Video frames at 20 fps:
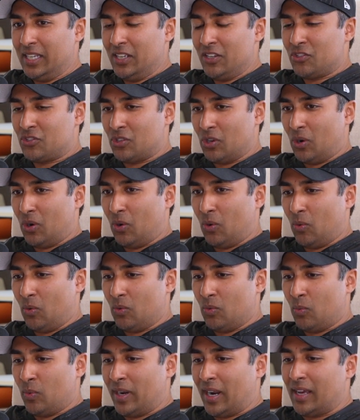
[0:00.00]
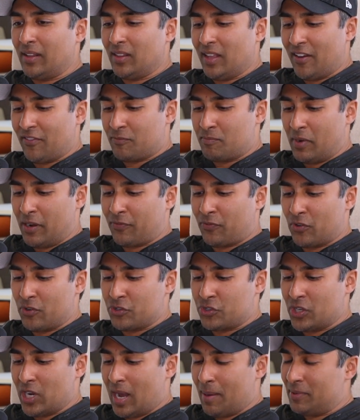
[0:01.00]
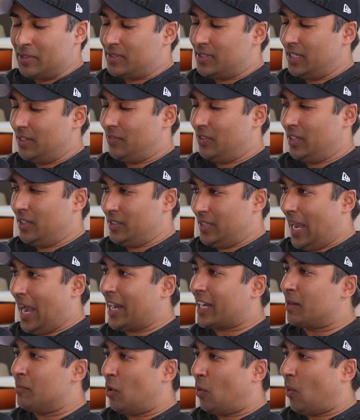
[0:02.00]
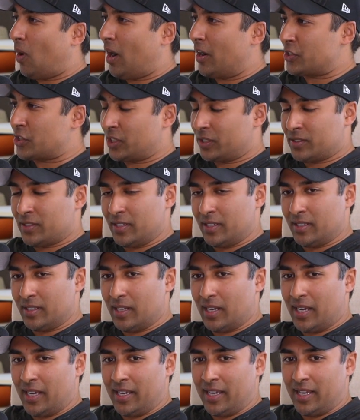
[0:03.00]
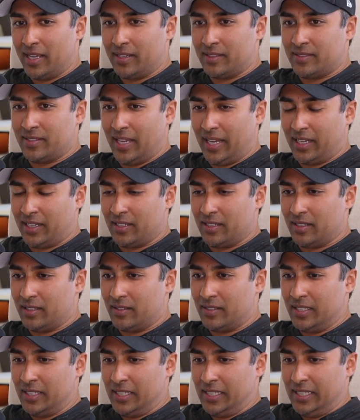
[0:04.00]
So when I left my first job in TV in Yakima, Washington, I had taken